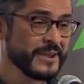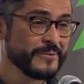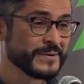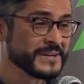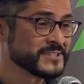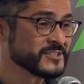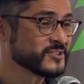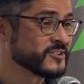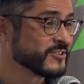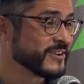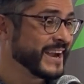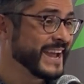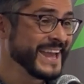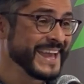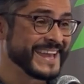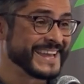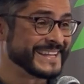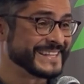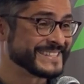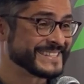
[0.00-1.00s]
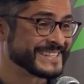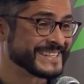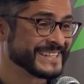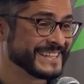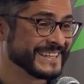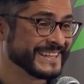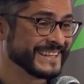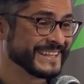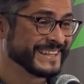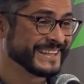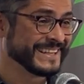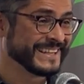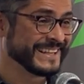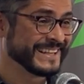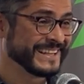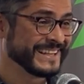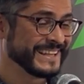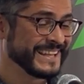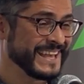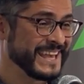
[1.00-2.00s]
it was great.
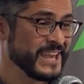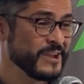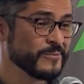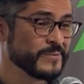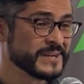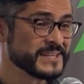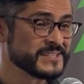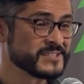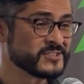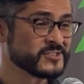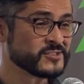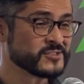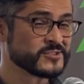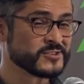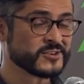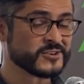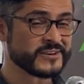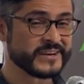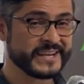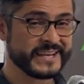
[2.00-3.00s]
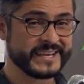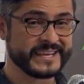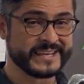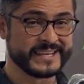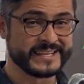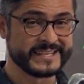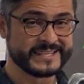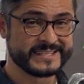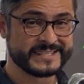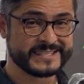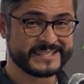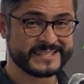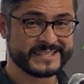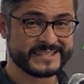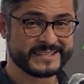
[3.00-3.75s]
It was great.